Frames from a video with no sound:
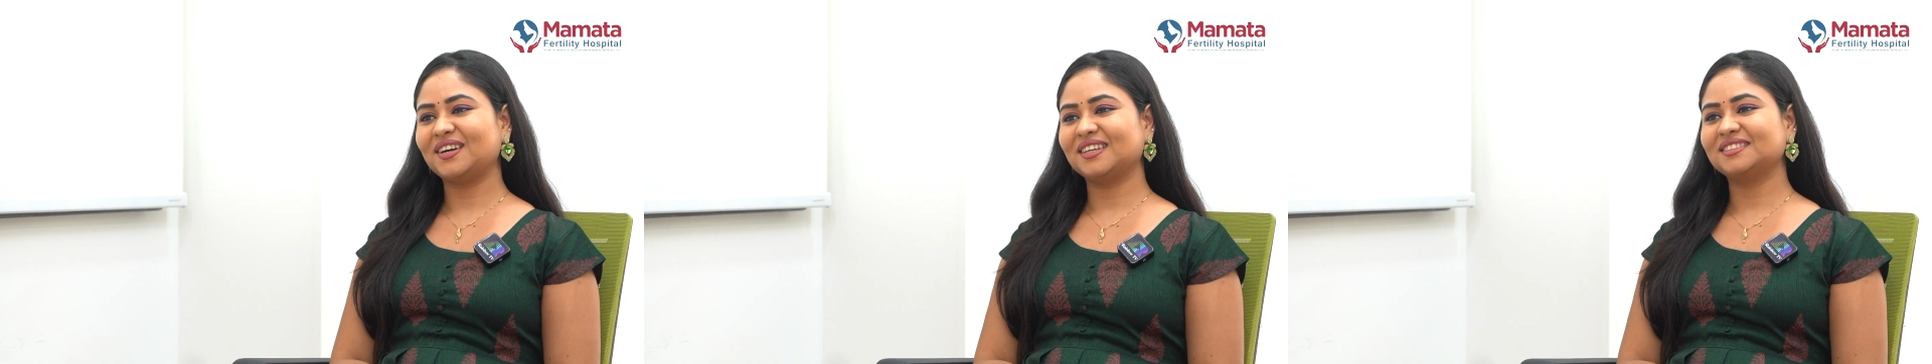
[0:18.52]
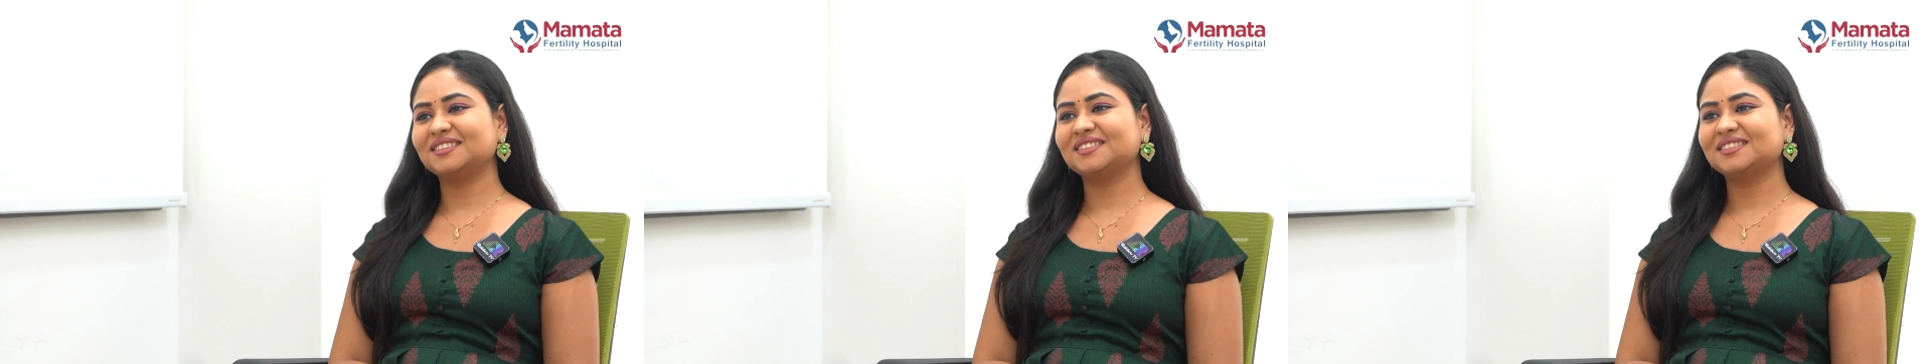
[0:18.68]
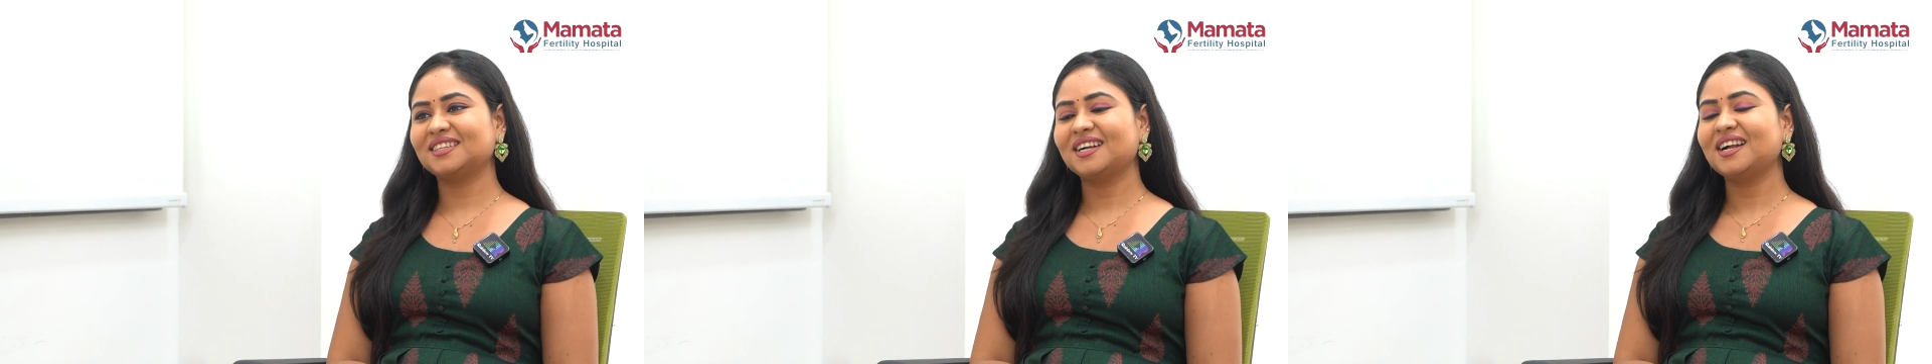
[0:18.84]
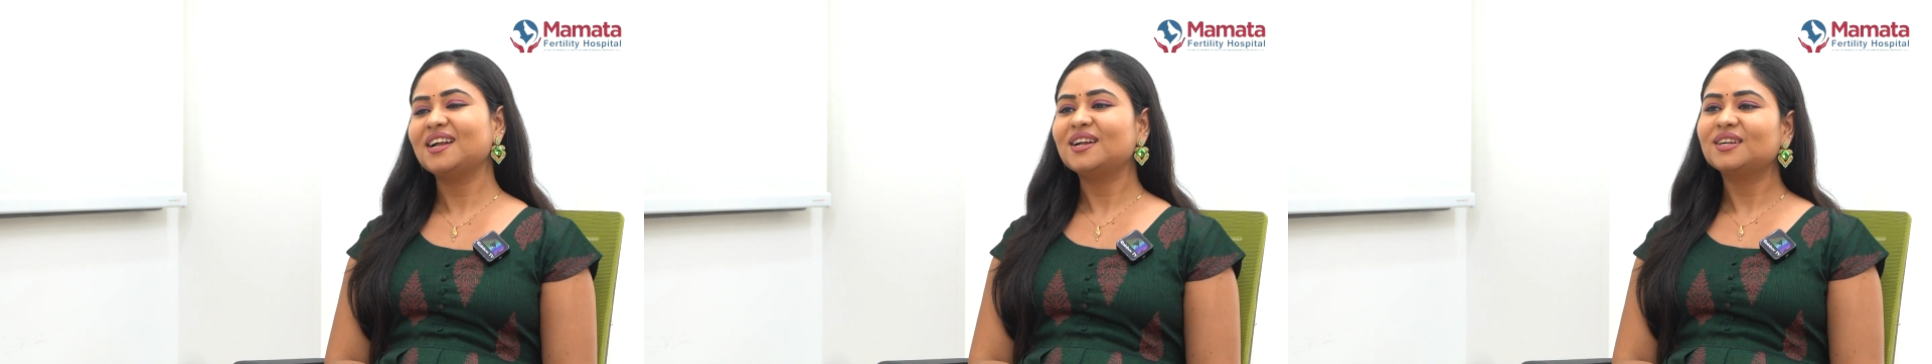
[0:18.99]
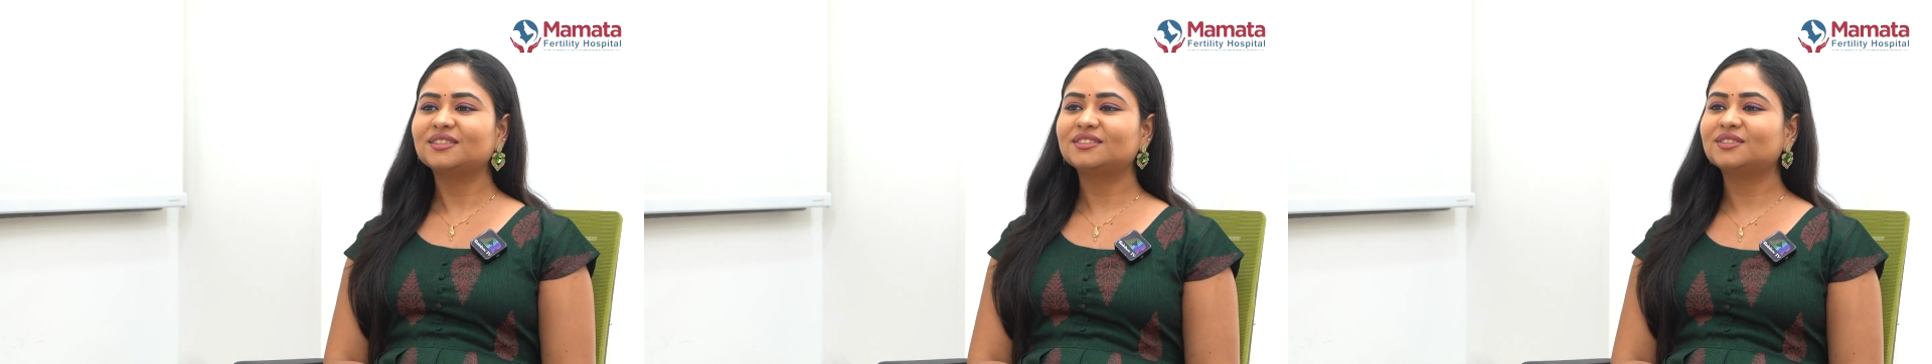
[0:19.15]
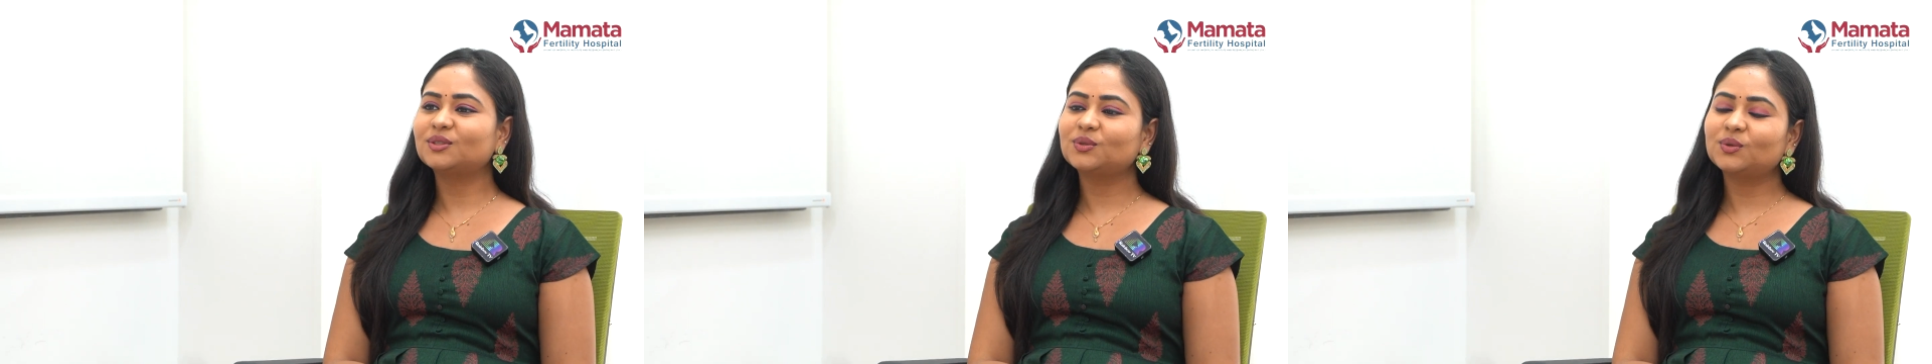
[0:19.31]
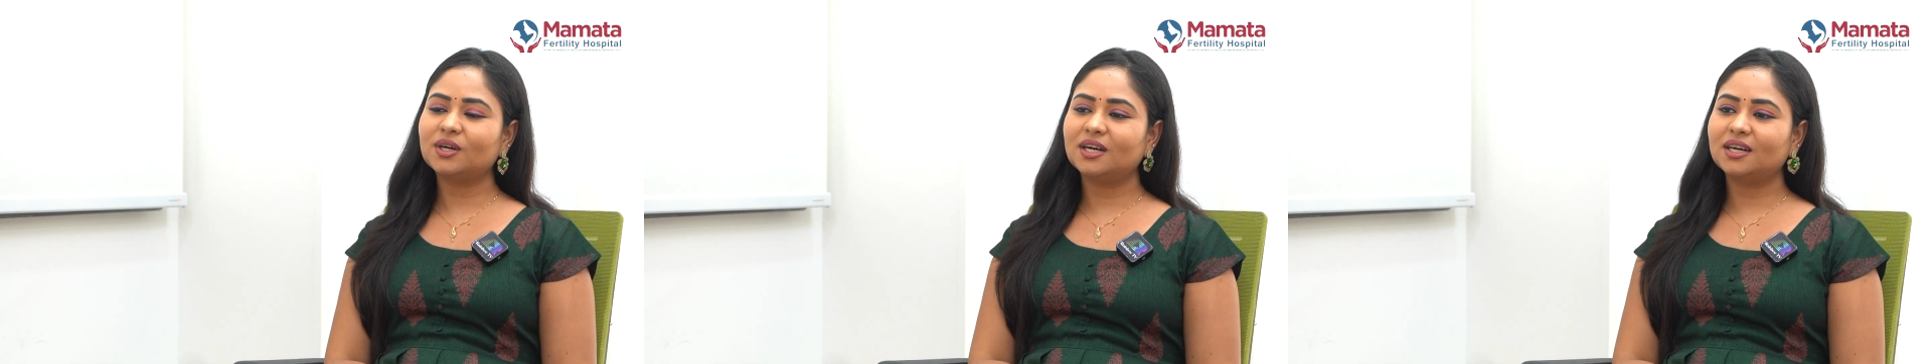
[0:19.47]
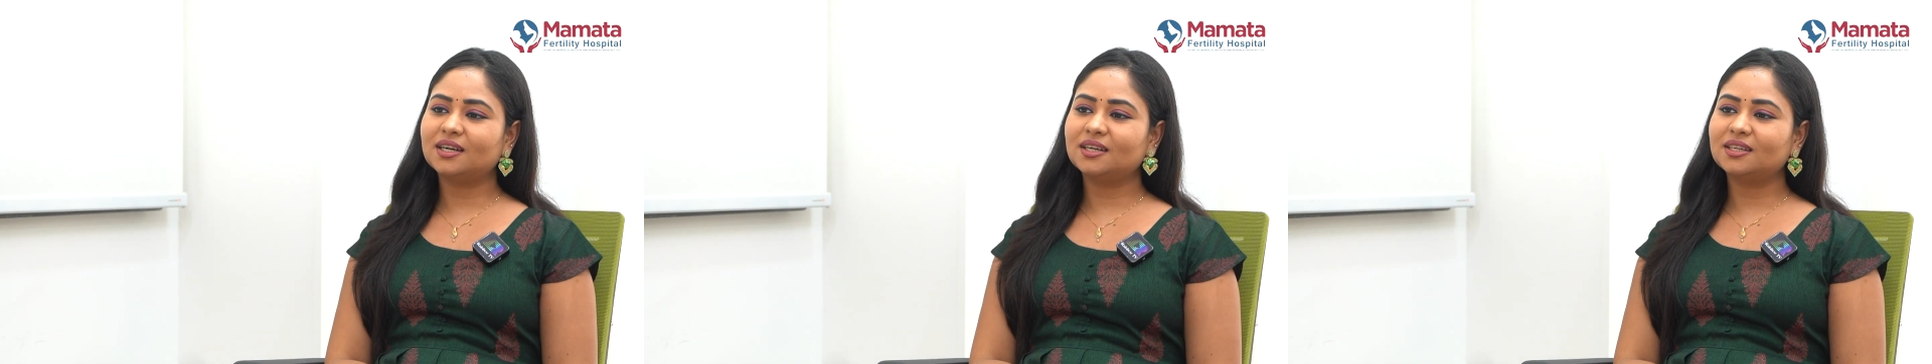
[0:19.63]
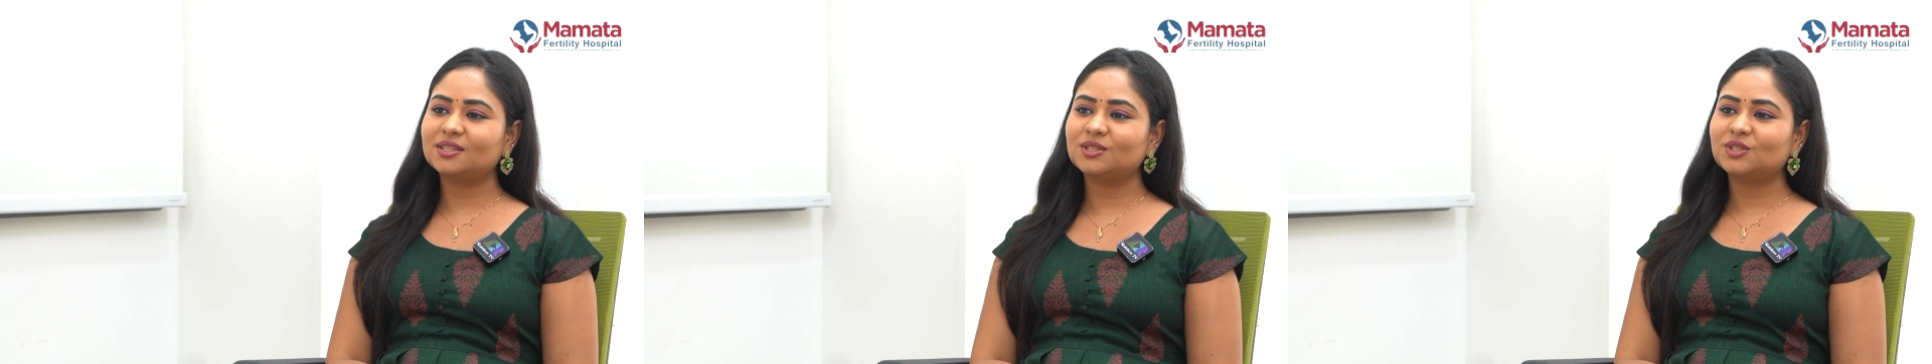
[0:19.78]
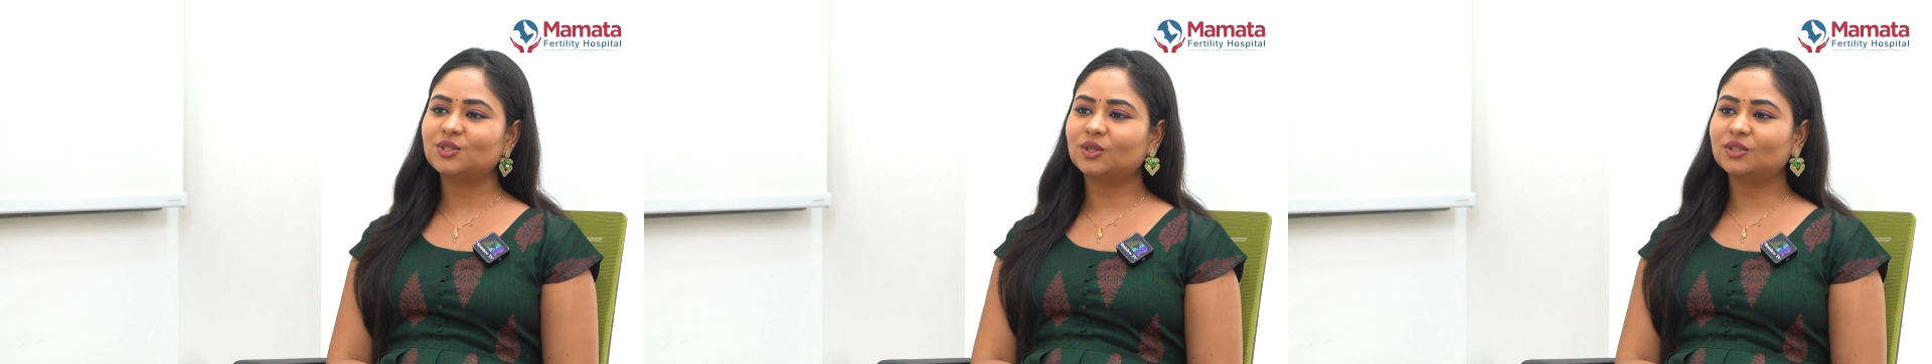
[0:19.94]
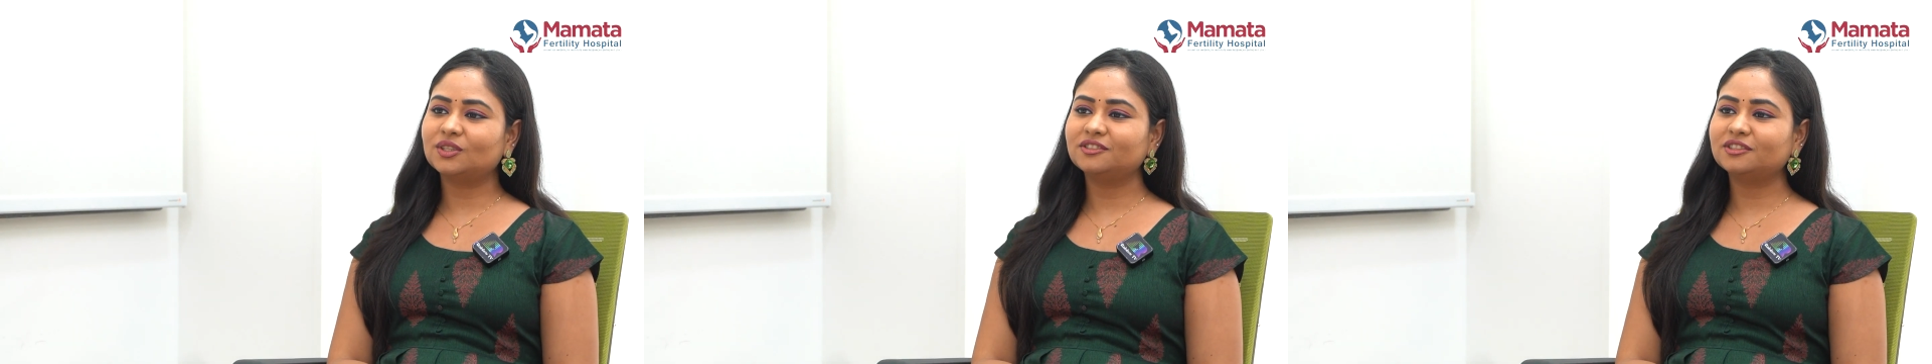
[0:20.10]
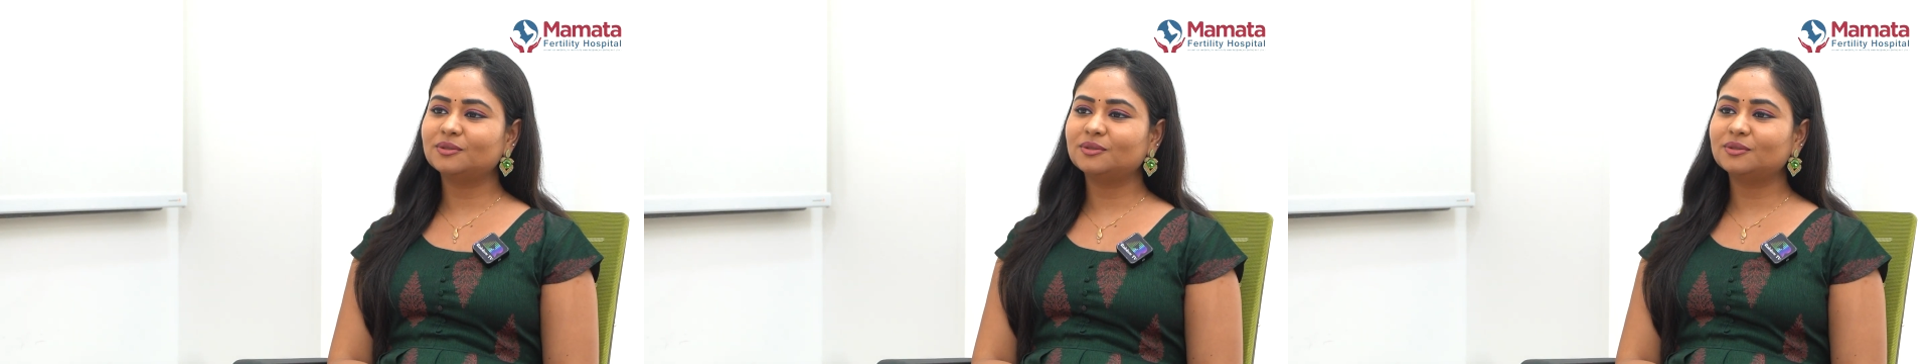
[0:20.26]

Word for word: Five. So uh, Dr.